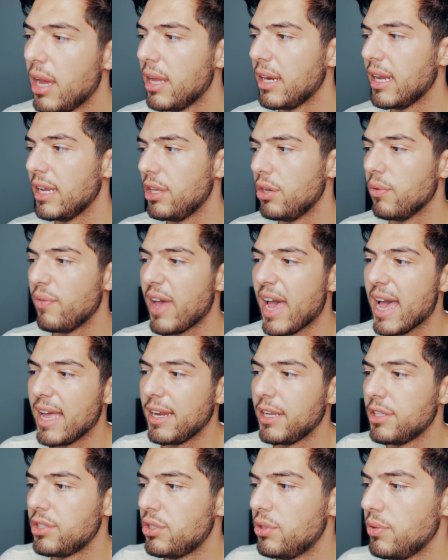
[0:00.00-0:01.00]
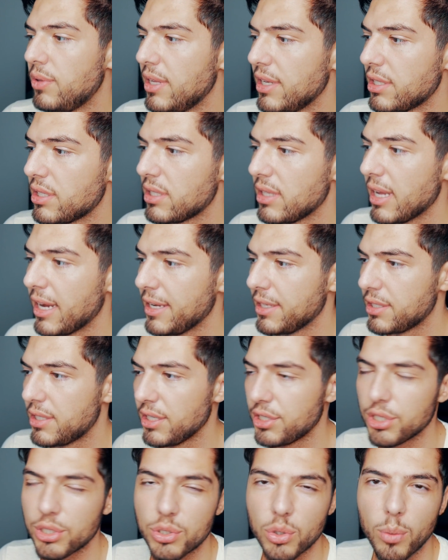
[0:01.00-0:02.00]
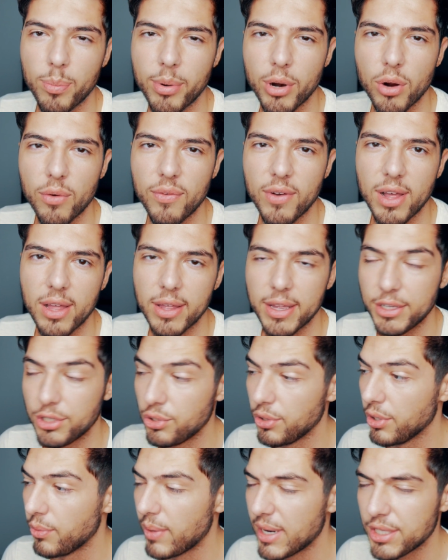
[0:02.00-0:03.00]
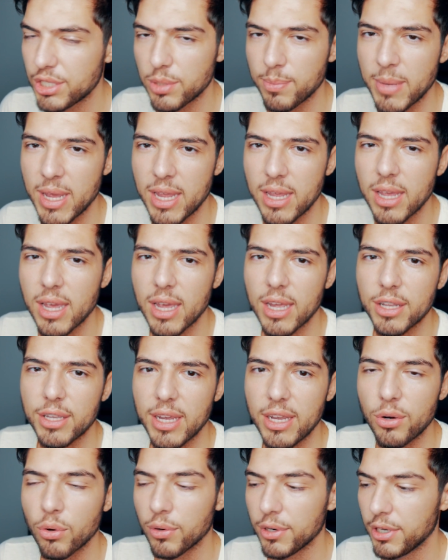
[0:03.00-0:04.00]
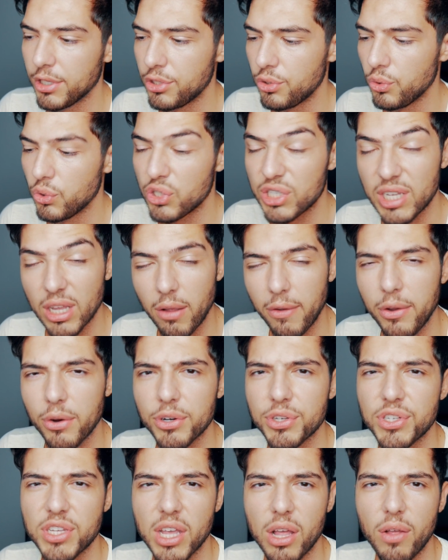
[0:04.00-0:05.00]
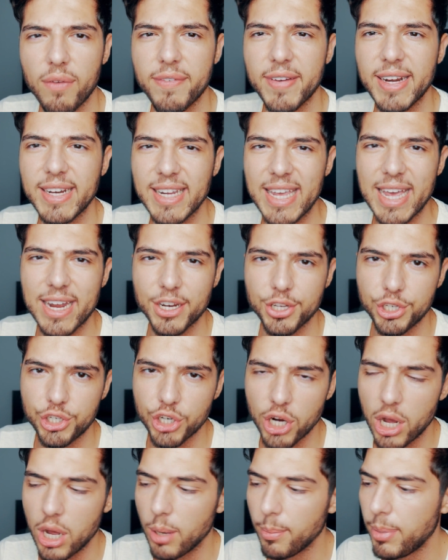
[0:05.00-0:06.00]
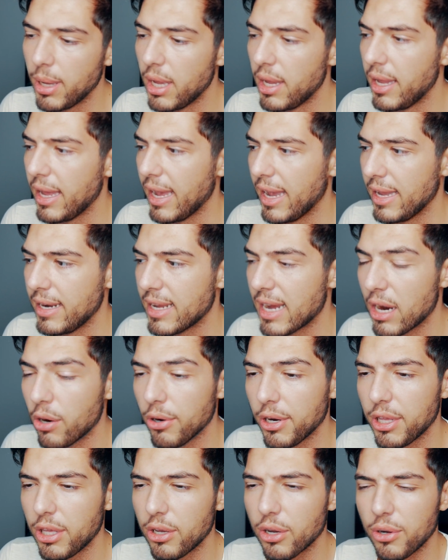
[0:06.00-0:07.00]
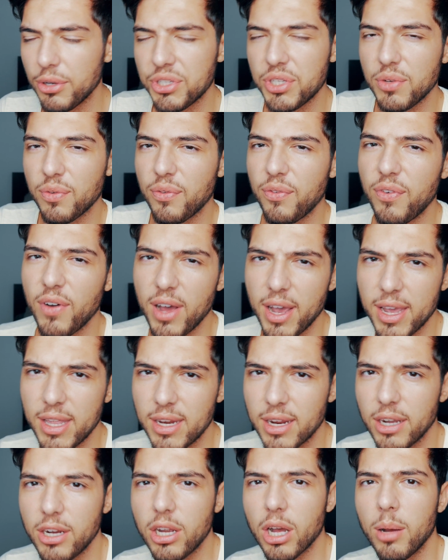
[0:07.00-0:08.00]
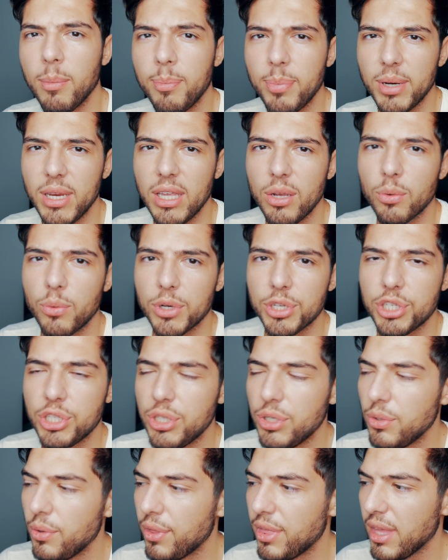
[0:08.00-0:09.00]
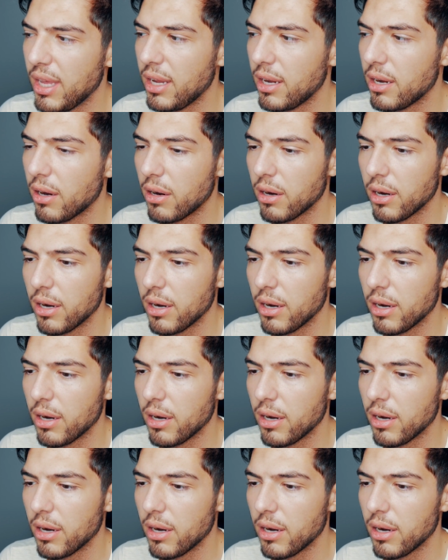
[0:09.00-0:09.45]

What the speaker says: that you've added to this nice digital profile and to your resume in order to sell yourself and get a job. And how are you going to find a company which you think